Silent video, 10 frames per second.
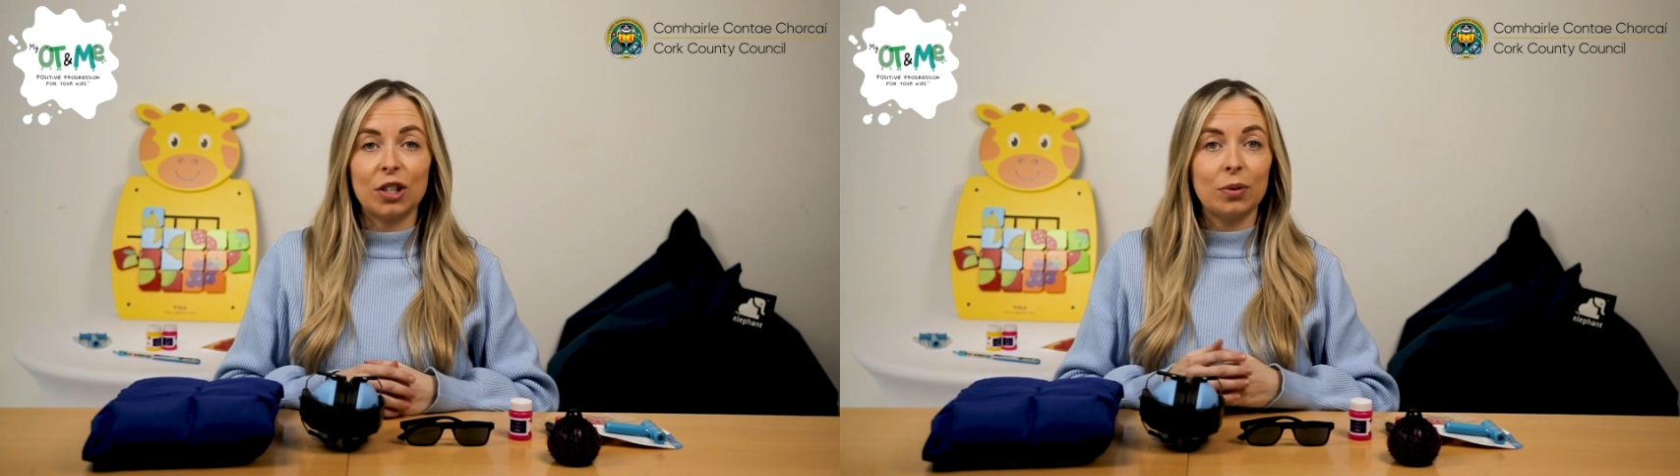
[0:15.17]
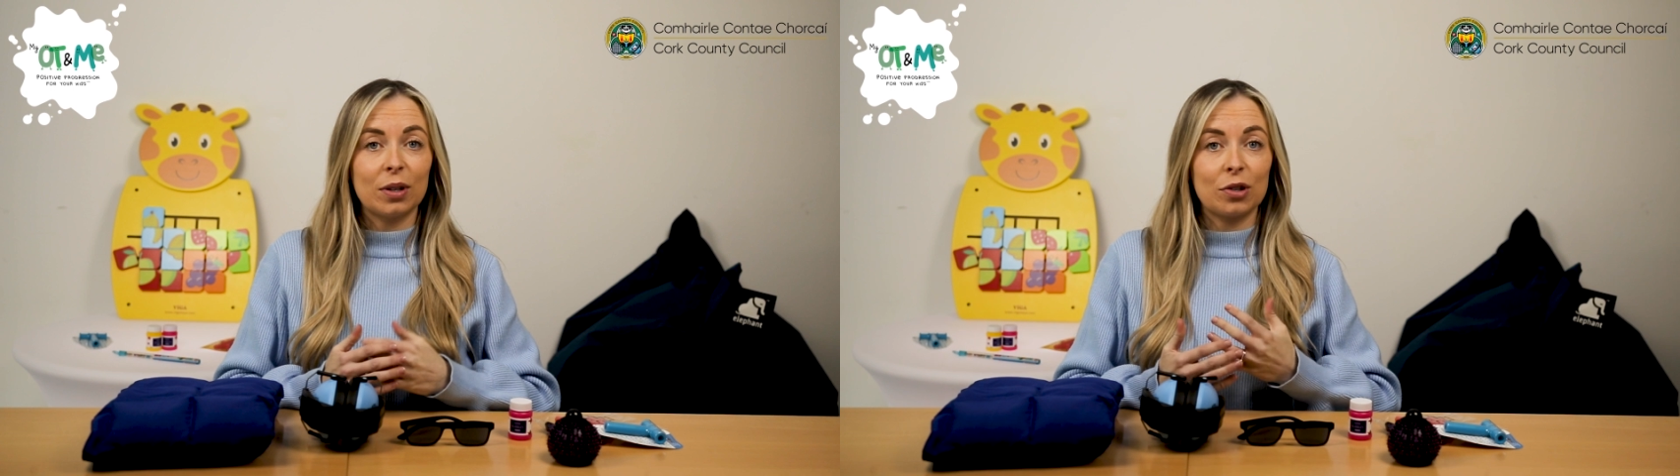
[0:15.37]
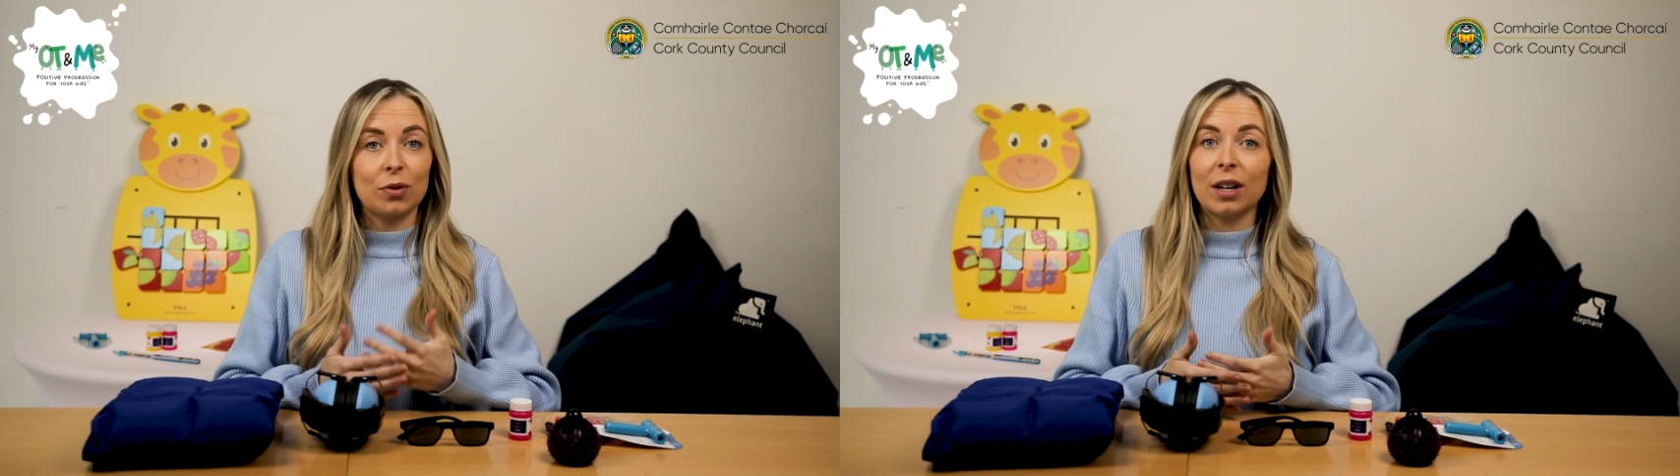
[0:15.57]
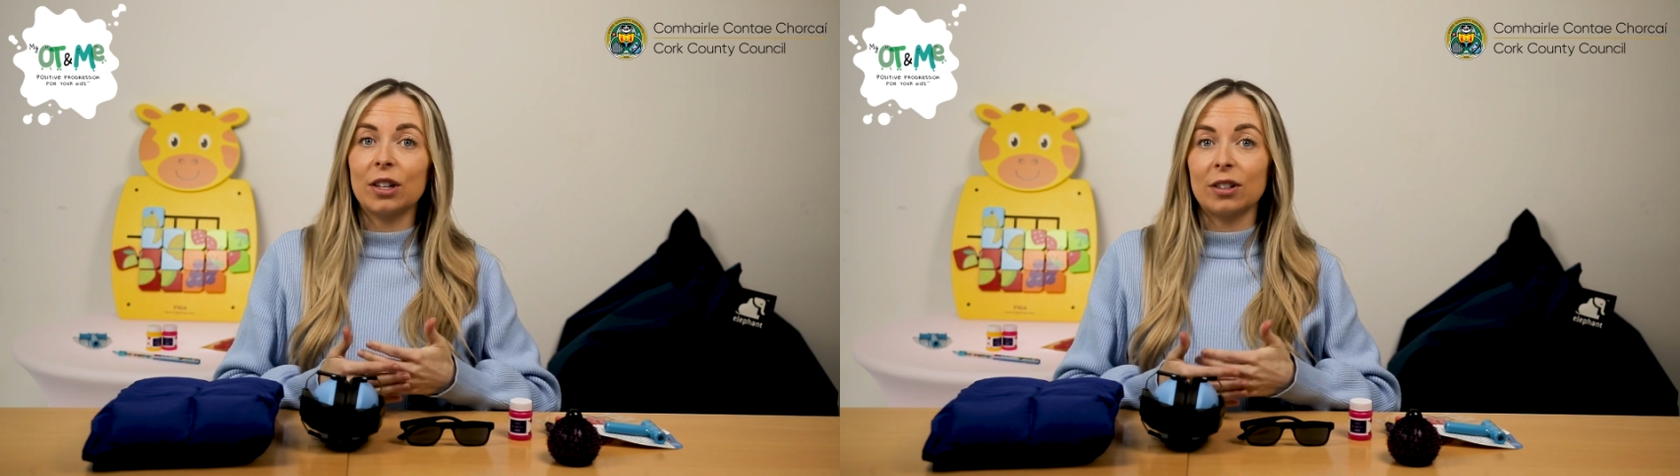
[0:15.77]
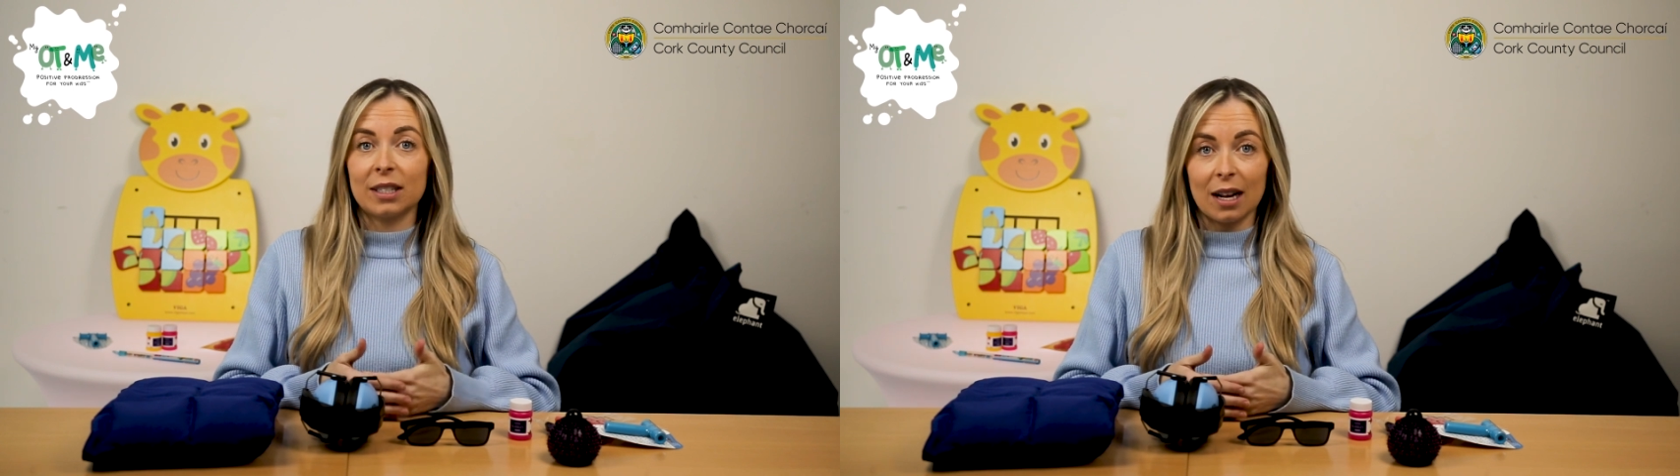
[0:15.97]
you can try
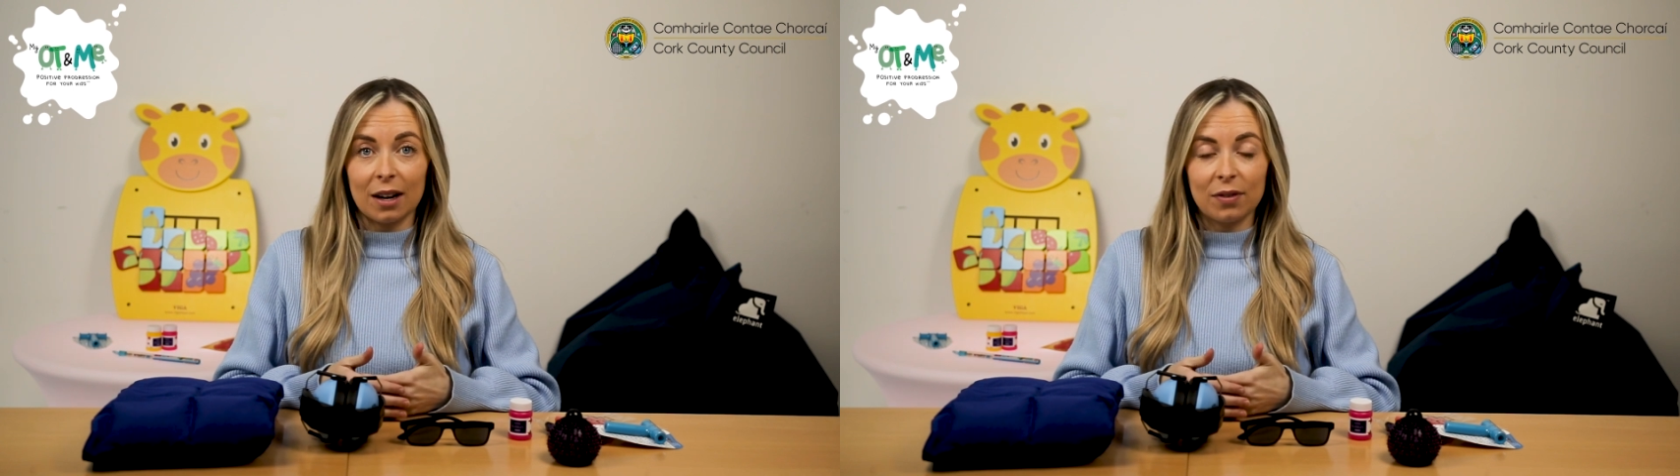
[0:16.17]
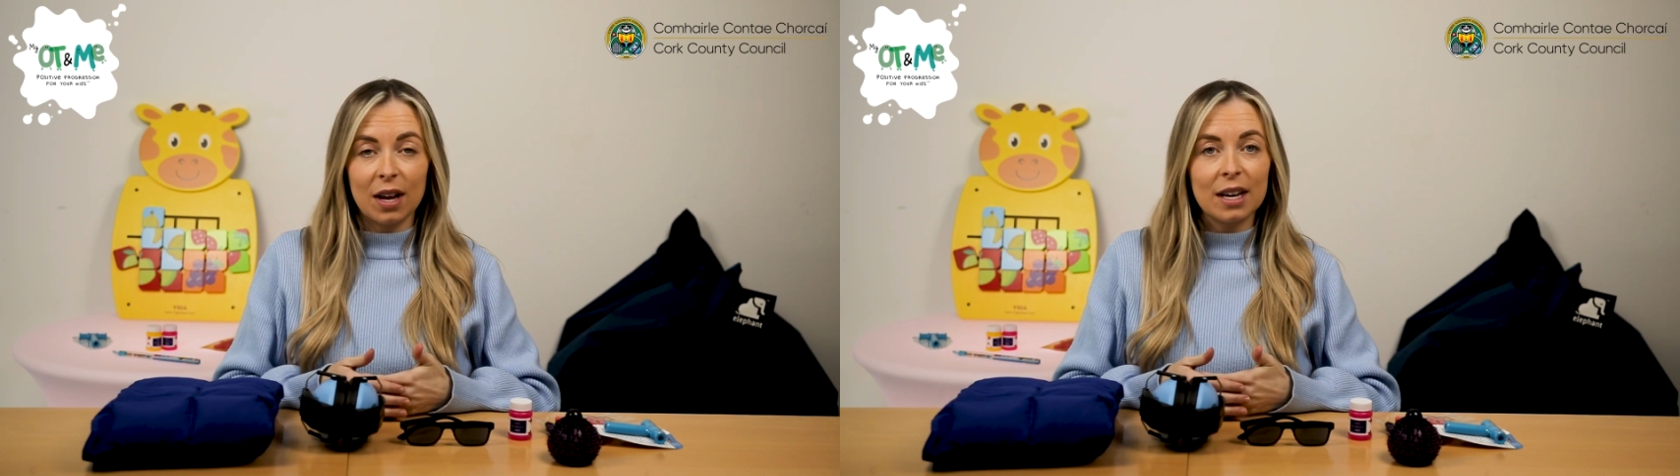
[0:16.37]
yourself